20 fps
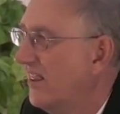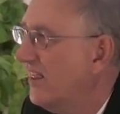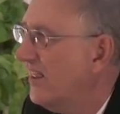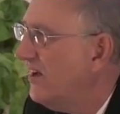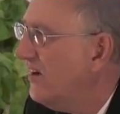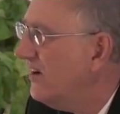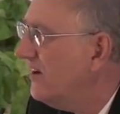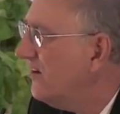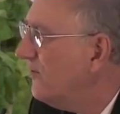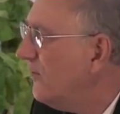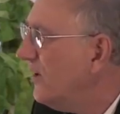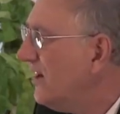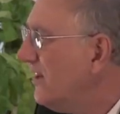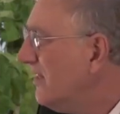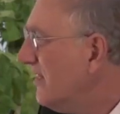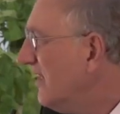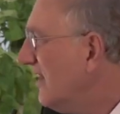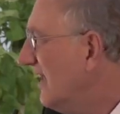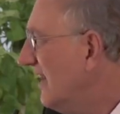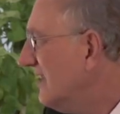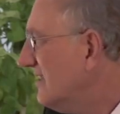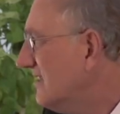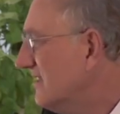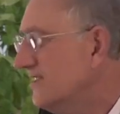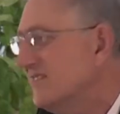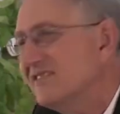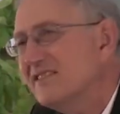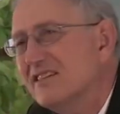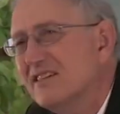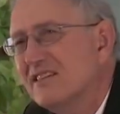Now, what are the
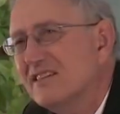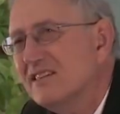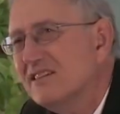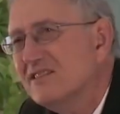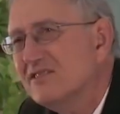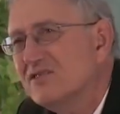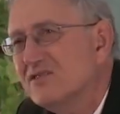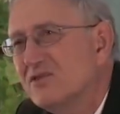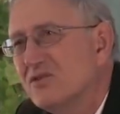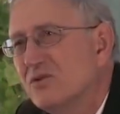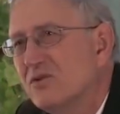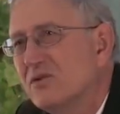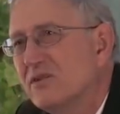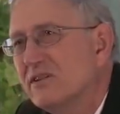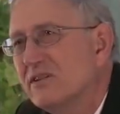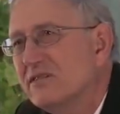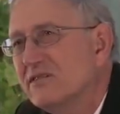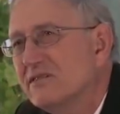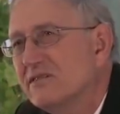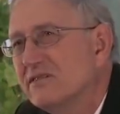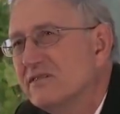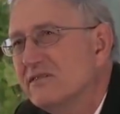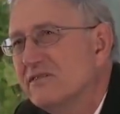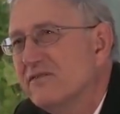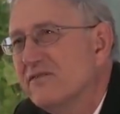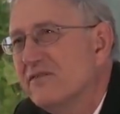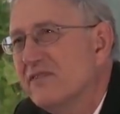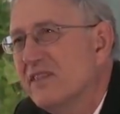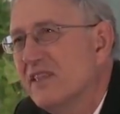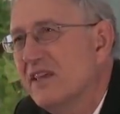lessons in these stories?
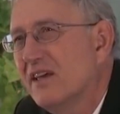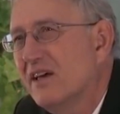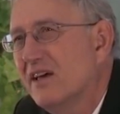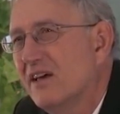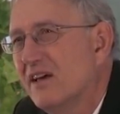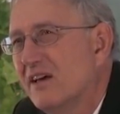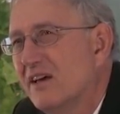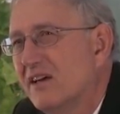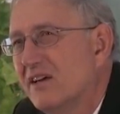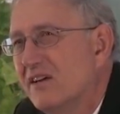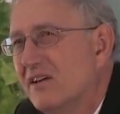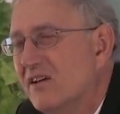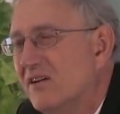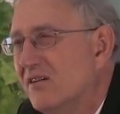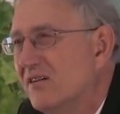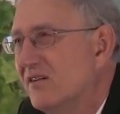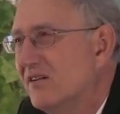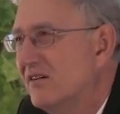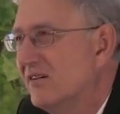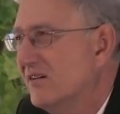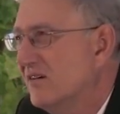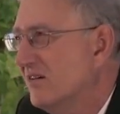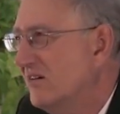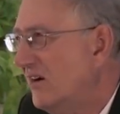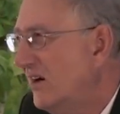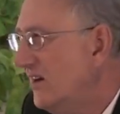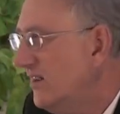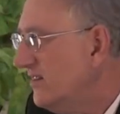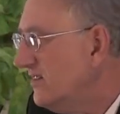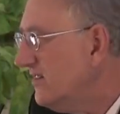You know,
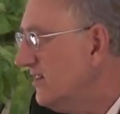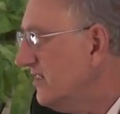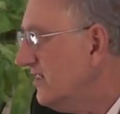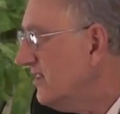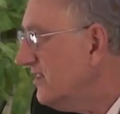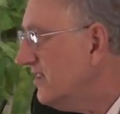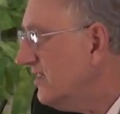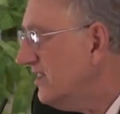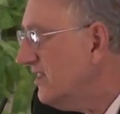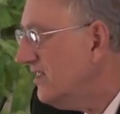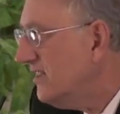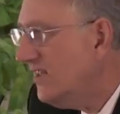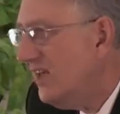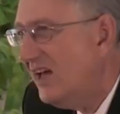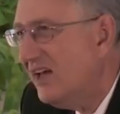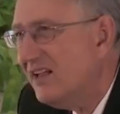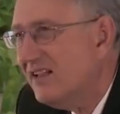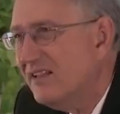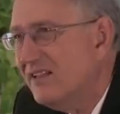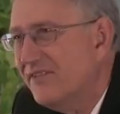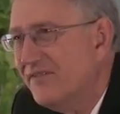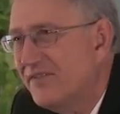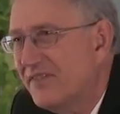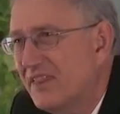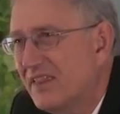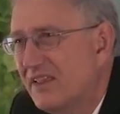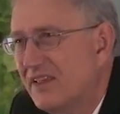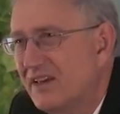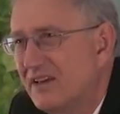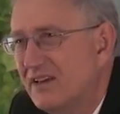God is in the detail.
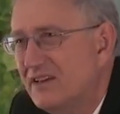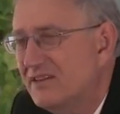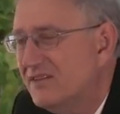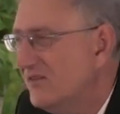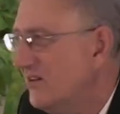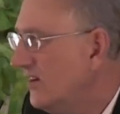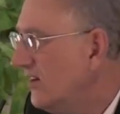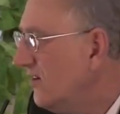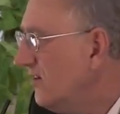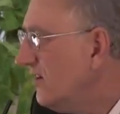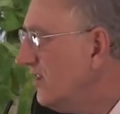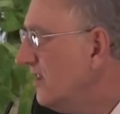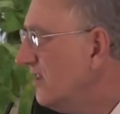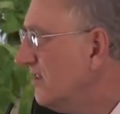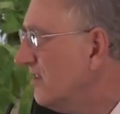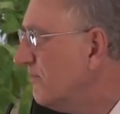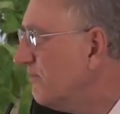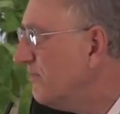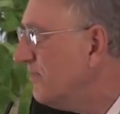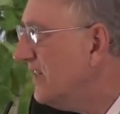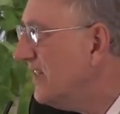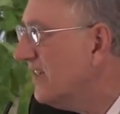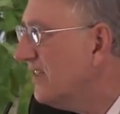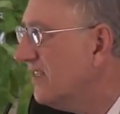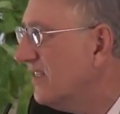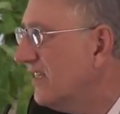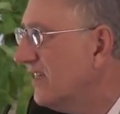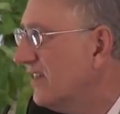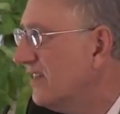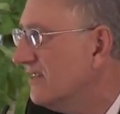He's not only in the
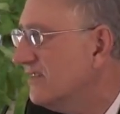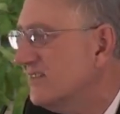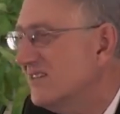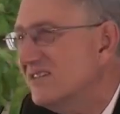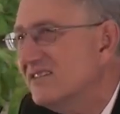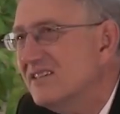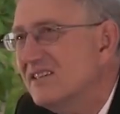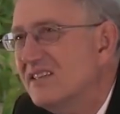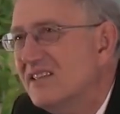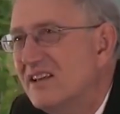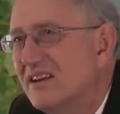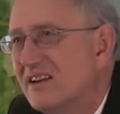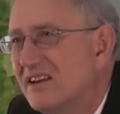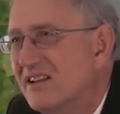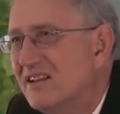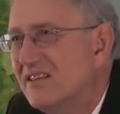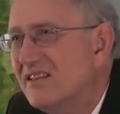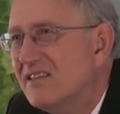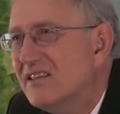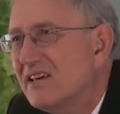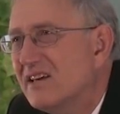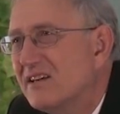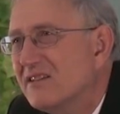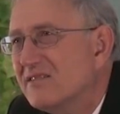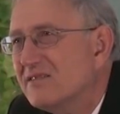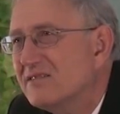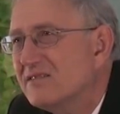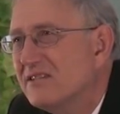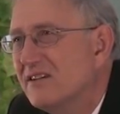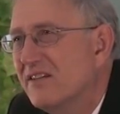big things, He's in the little
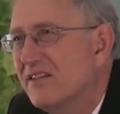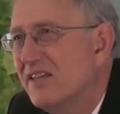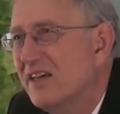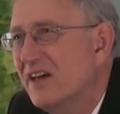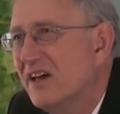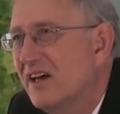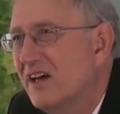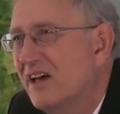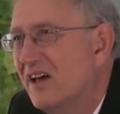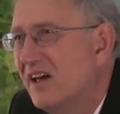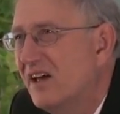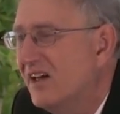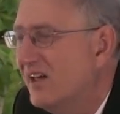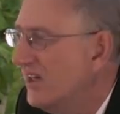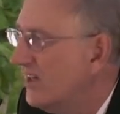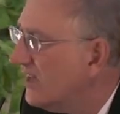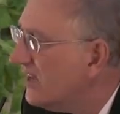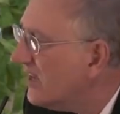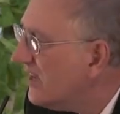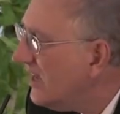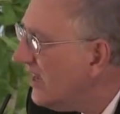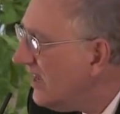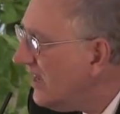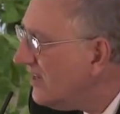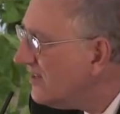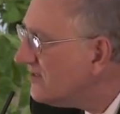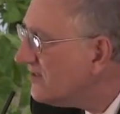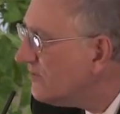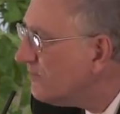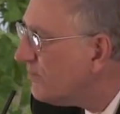things. He
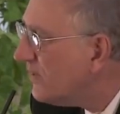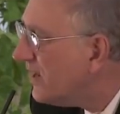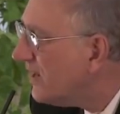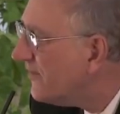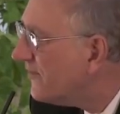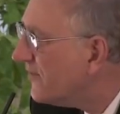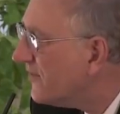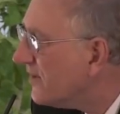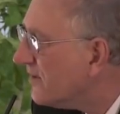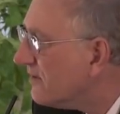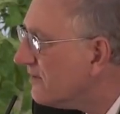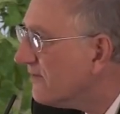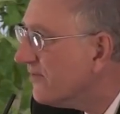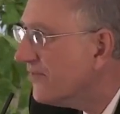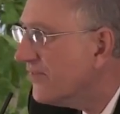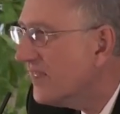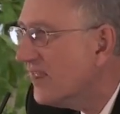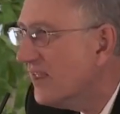cares about you.